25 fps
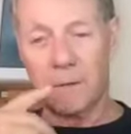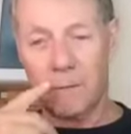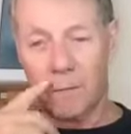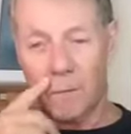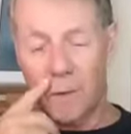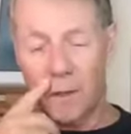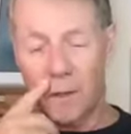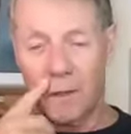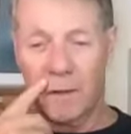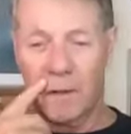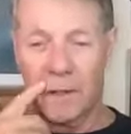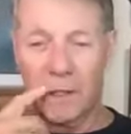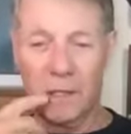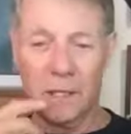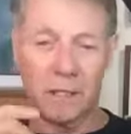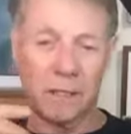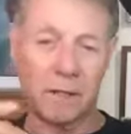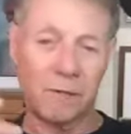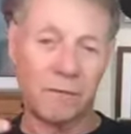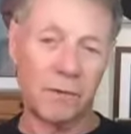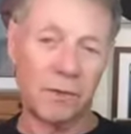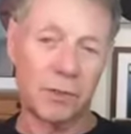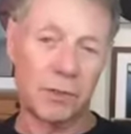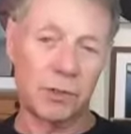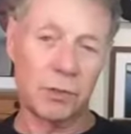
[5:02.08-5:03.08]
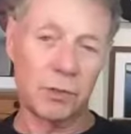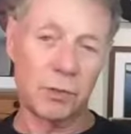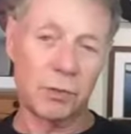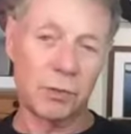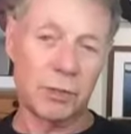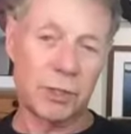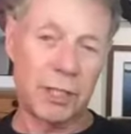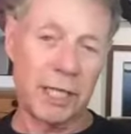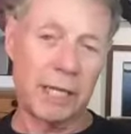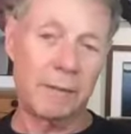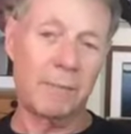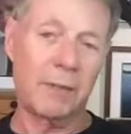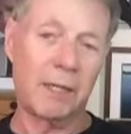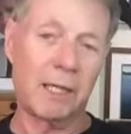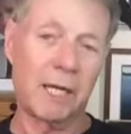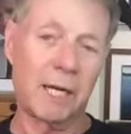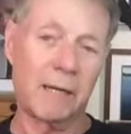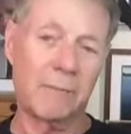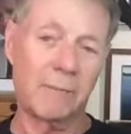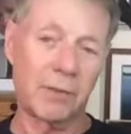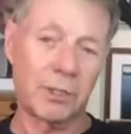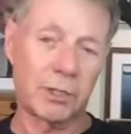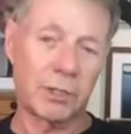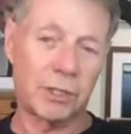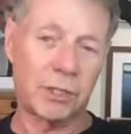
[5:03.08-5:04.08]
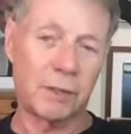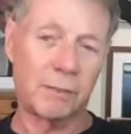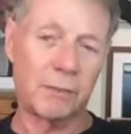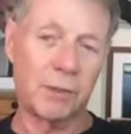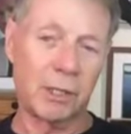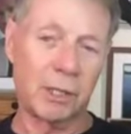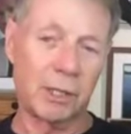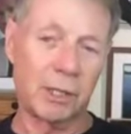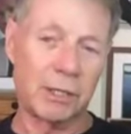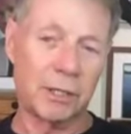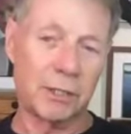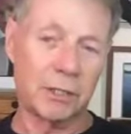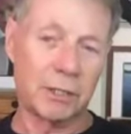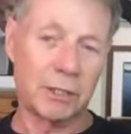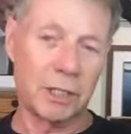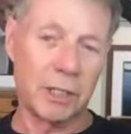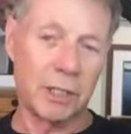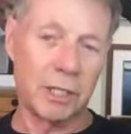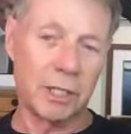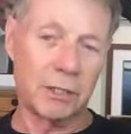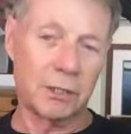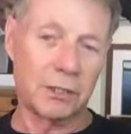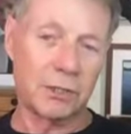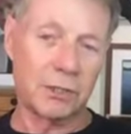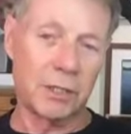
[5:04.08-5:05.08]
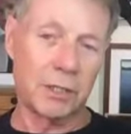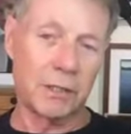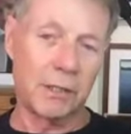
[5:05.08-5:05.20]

one of the individuals, they became the stimulator cells,